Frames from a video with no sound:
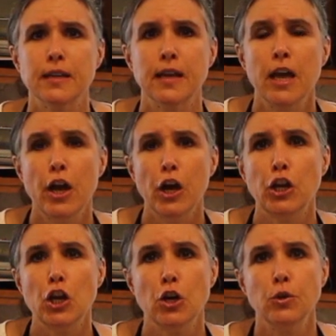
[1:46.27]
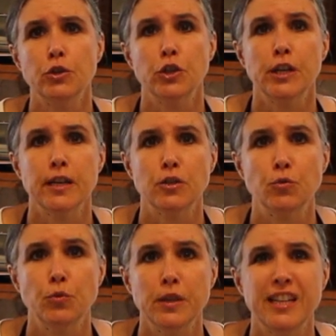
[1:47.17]
Like an oak tree
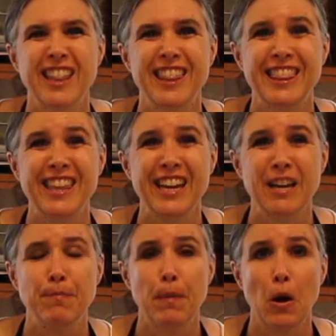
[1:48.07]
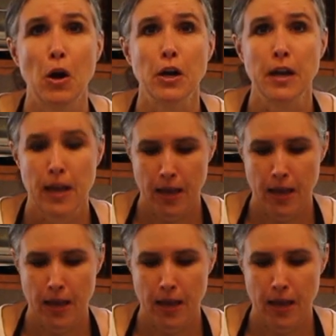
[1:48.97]
has really thick bark,